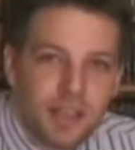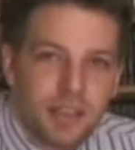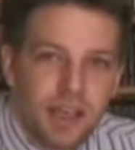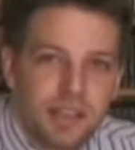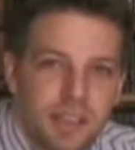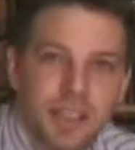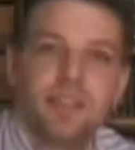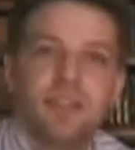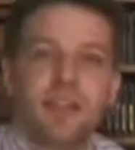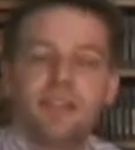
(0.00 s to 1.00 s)
Not the
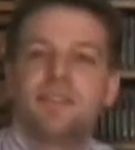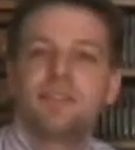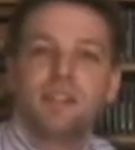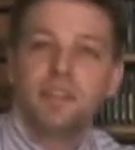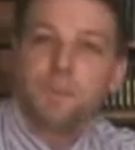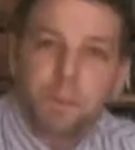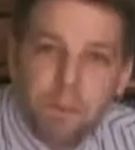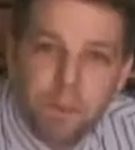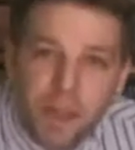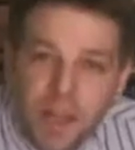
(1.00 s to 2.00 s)
NTSC,
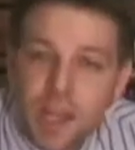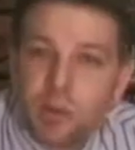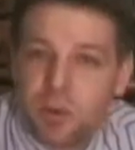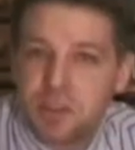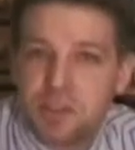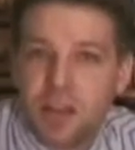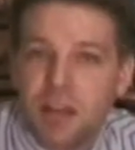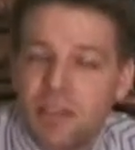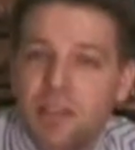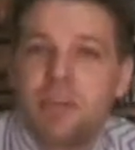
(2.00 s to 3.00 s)
which,
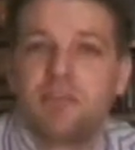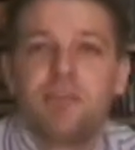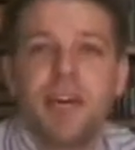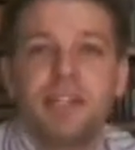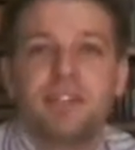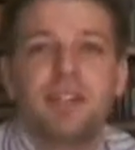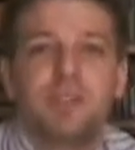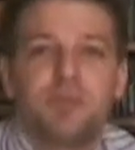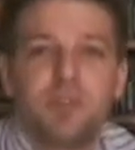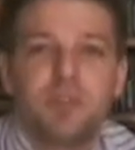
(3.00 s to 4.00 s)
little known fact, stands
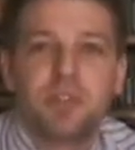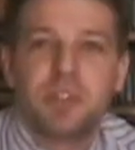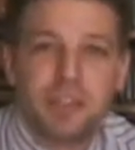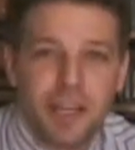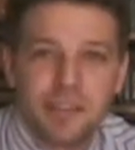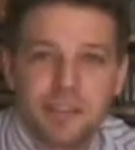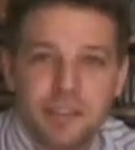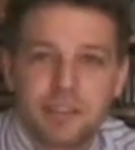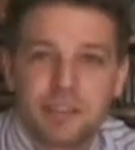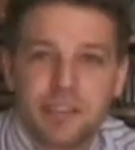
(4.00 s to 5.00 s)
for Nice
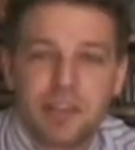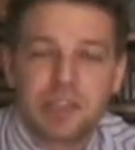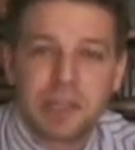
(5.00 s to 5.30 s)
Tits, South